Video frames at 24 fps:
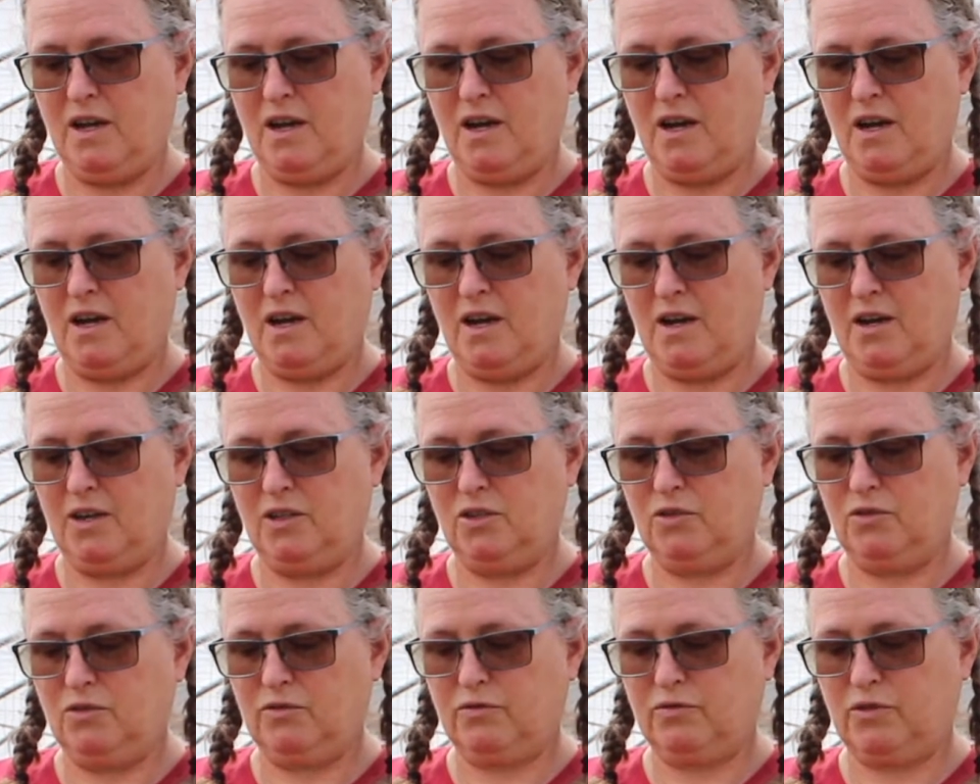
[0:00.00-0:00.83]

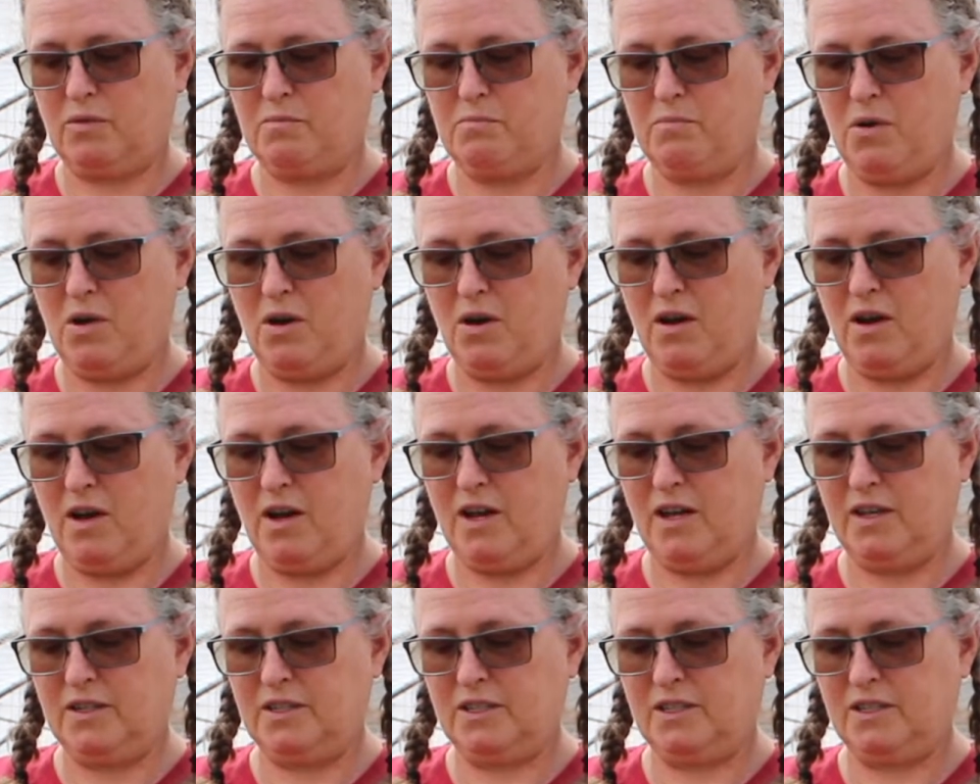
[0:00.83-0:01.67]
Uniform
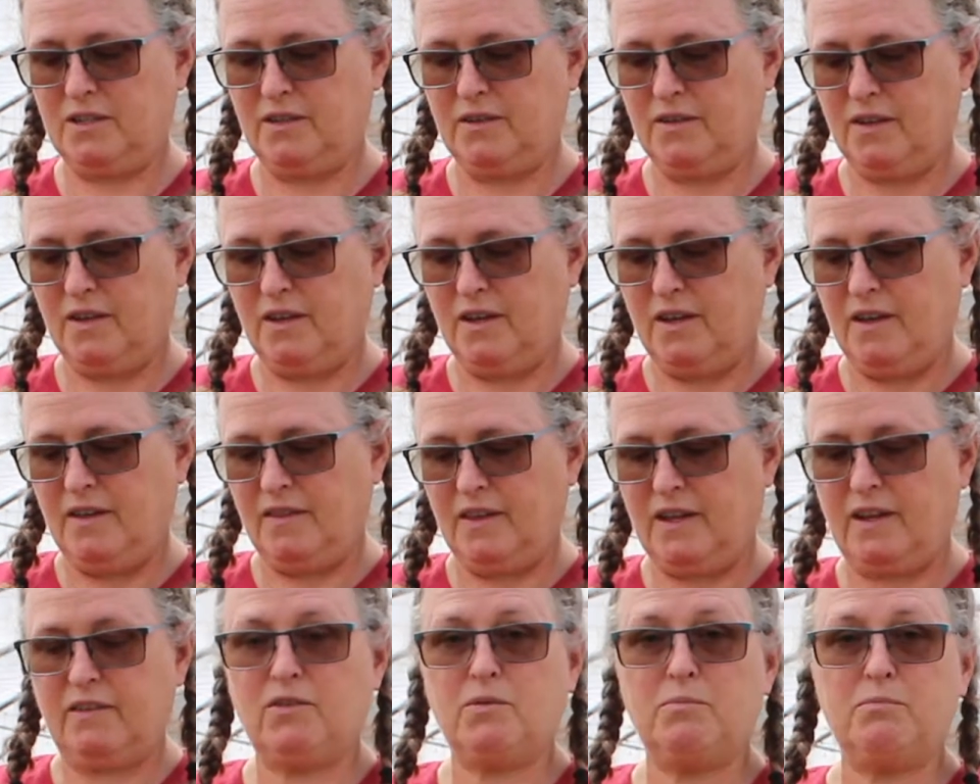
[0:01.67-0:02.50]
pods.
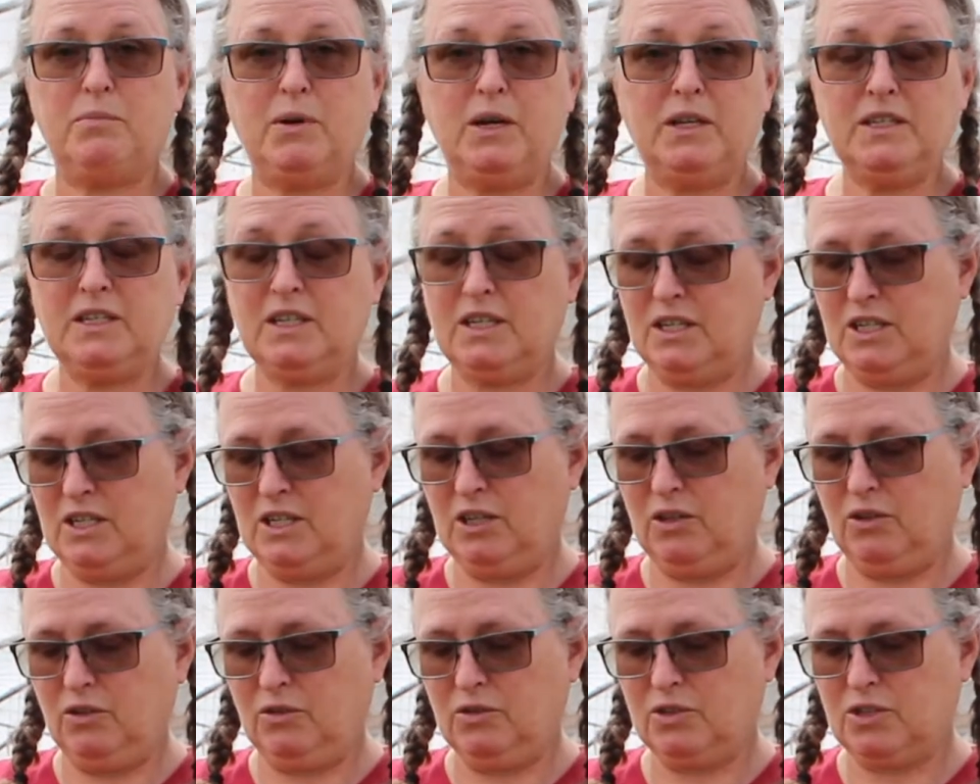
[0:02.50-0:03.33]
They have abundant
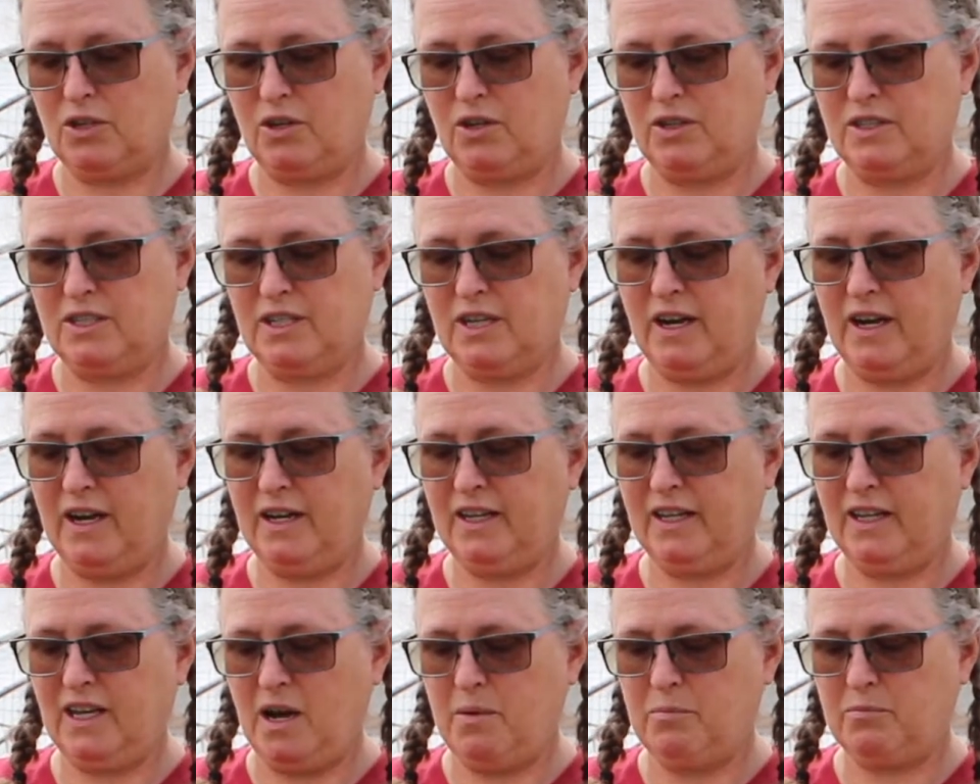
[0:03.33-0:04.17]
yields on
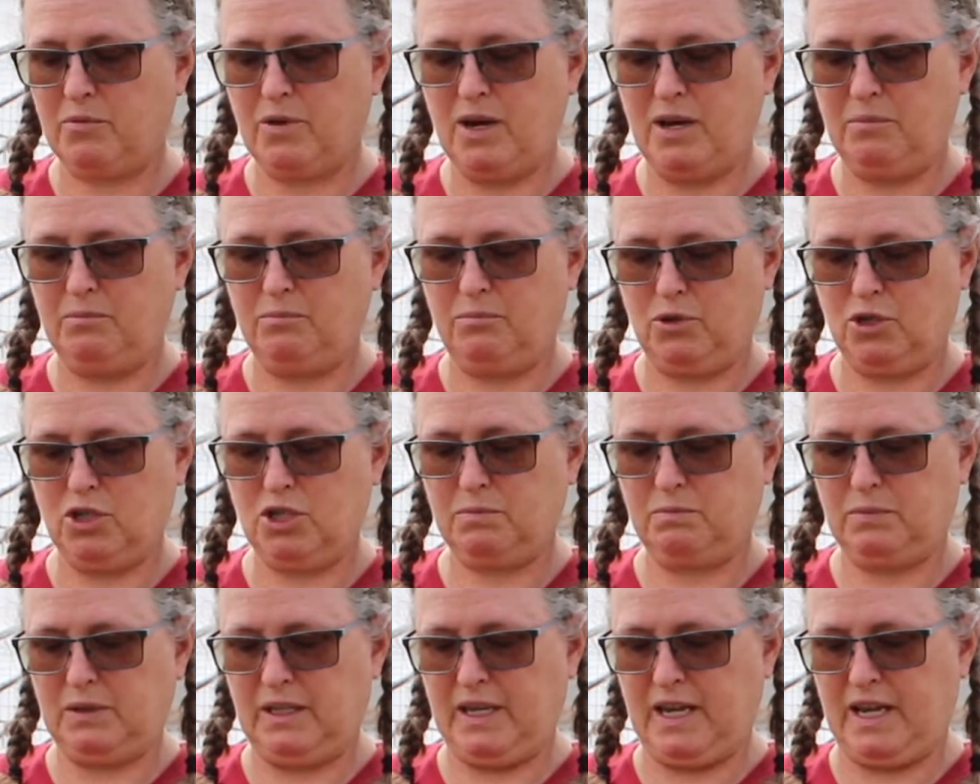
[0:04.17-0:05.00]
tidy upright bush
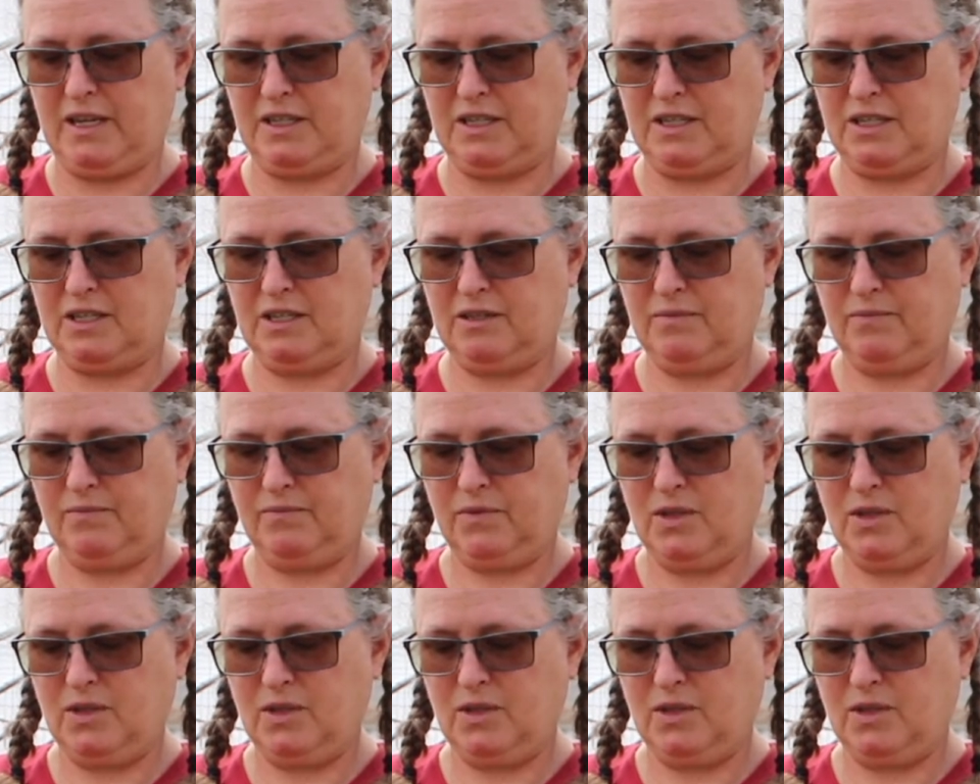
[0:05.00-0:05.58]
plants.